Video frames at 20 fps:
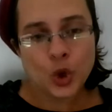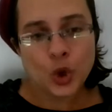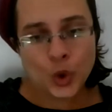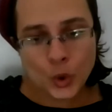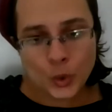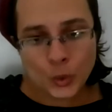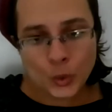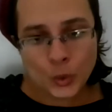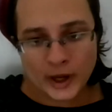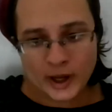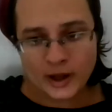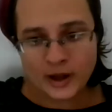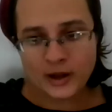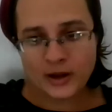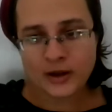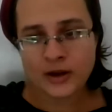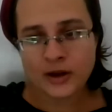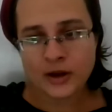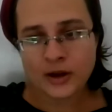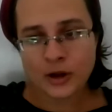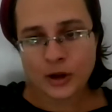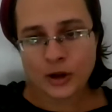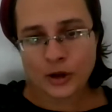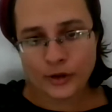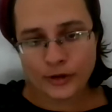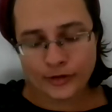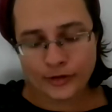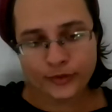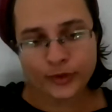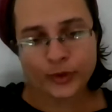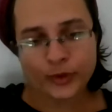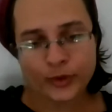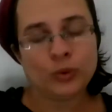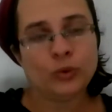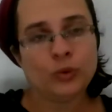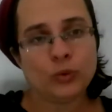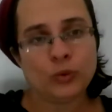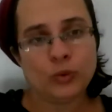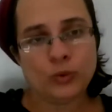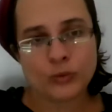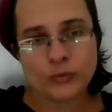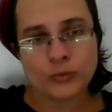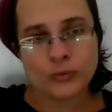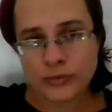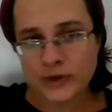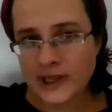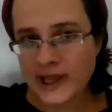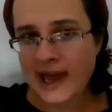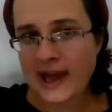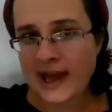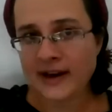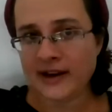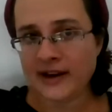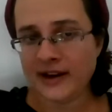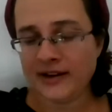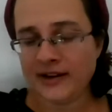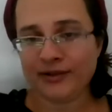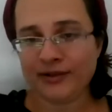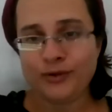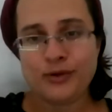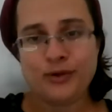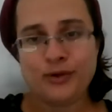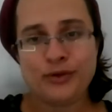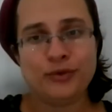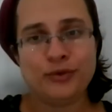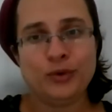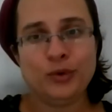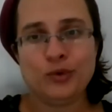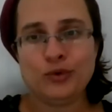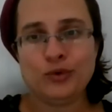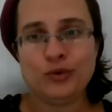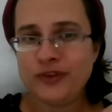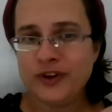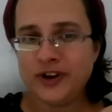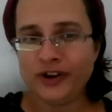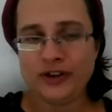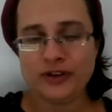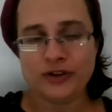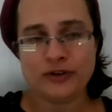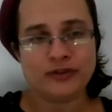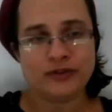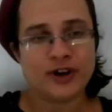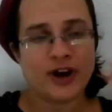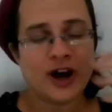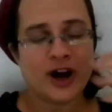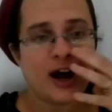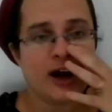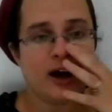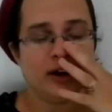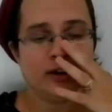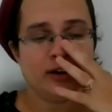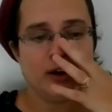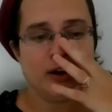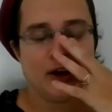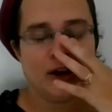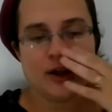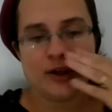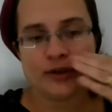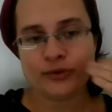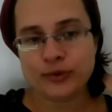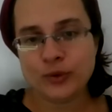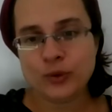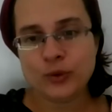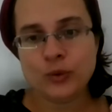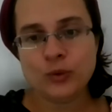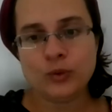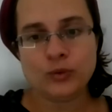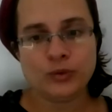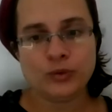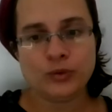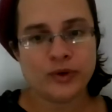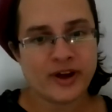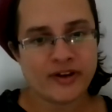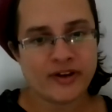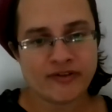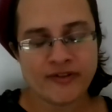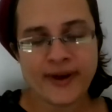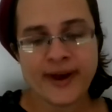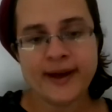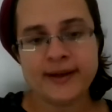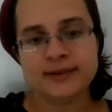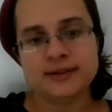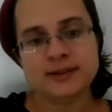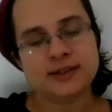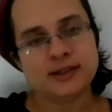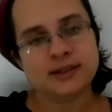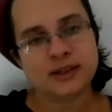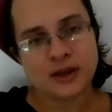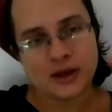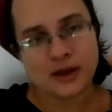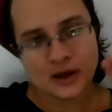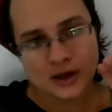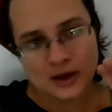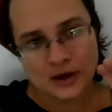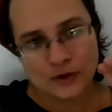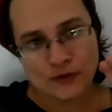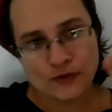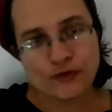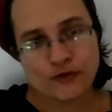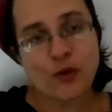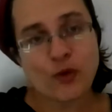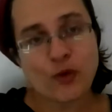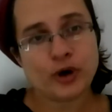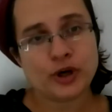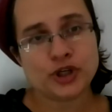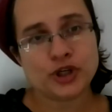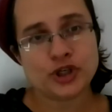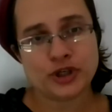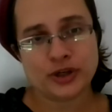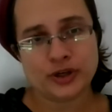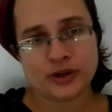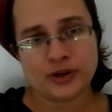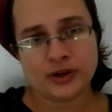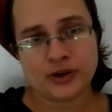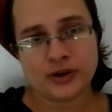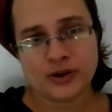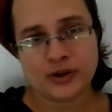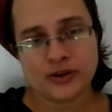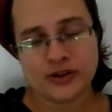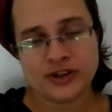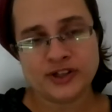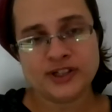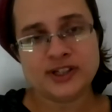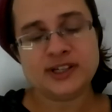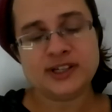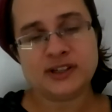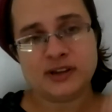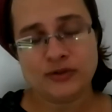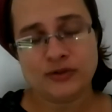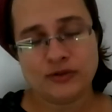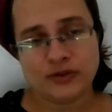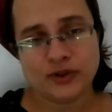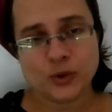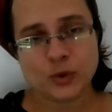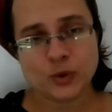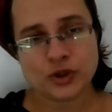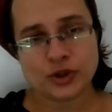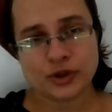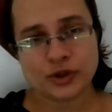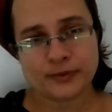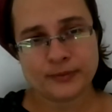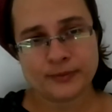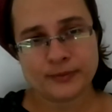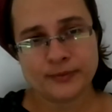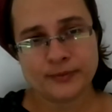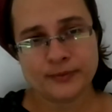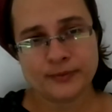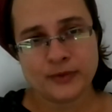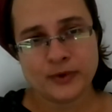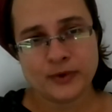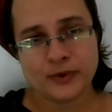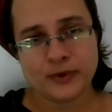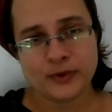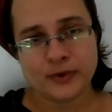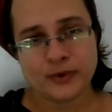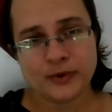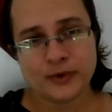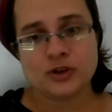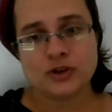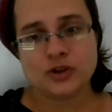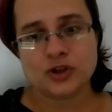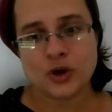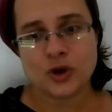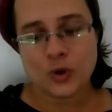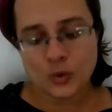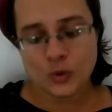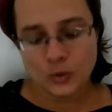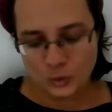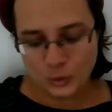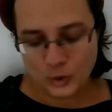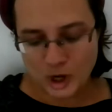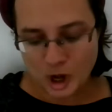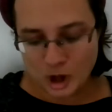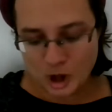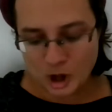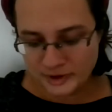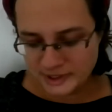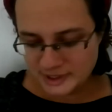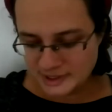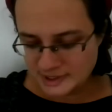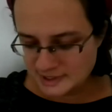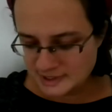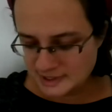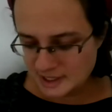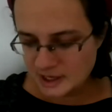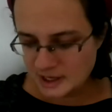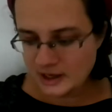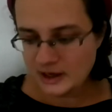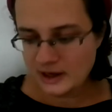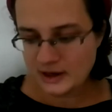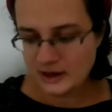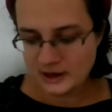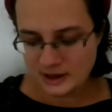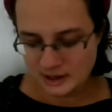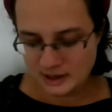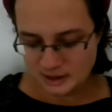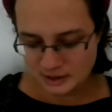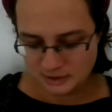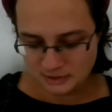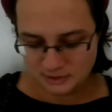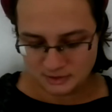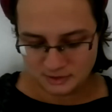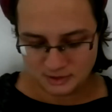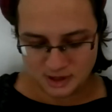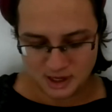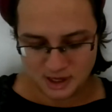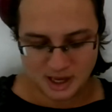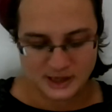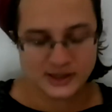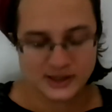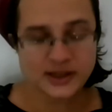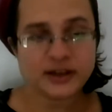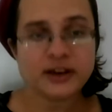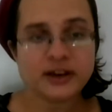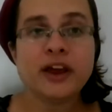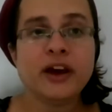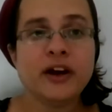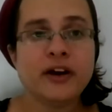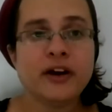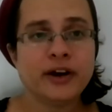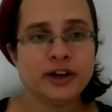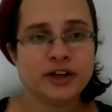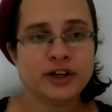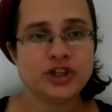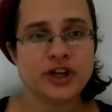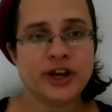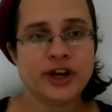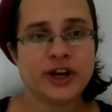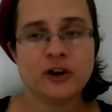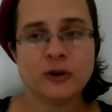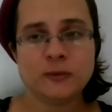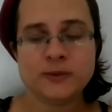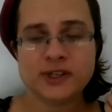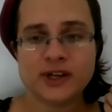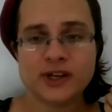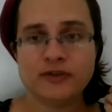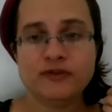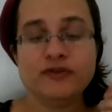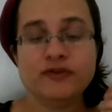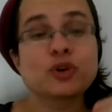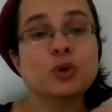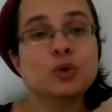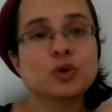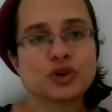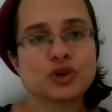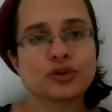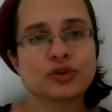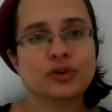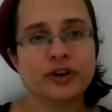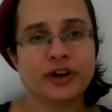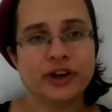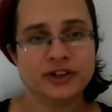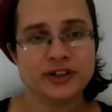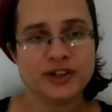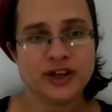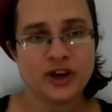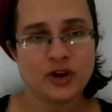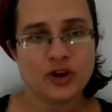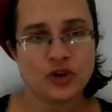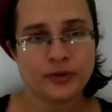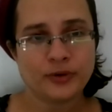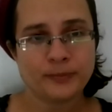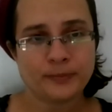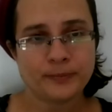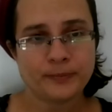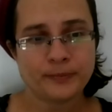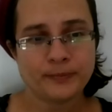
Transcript: who will through planning through faith of god through events forge the distant future so we already see it hinted here in Jacob's uh, future orientation.